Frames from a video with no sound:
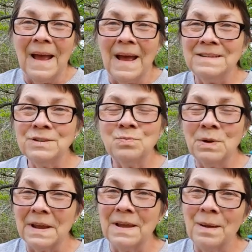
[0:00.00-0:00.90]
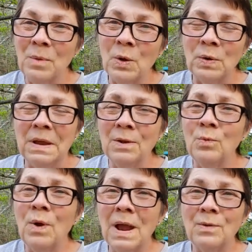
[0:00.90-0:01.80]
I just wanted to come on here
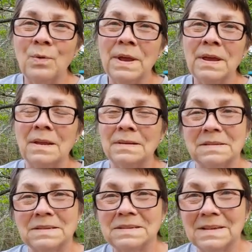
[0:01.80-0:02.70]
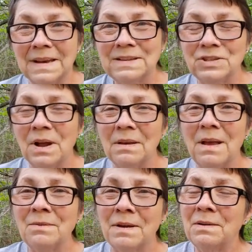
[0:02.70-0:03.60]
right quick and let y'all
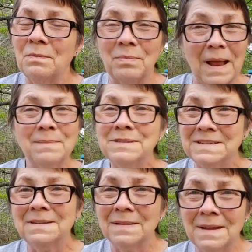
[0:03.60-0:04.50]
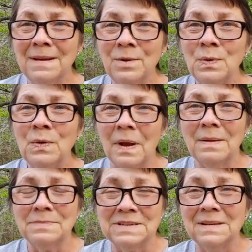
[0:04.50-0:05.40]
all know I'm still here.
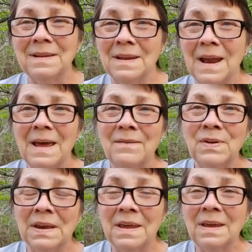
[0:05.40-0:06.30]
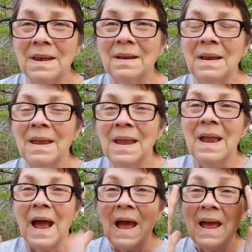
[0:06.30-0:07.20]
I'm still alive and kicking.
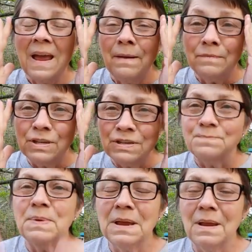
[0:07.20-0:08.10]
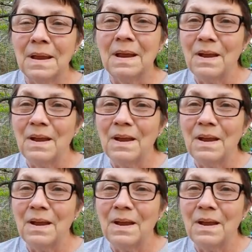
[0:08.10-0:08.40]
I have just been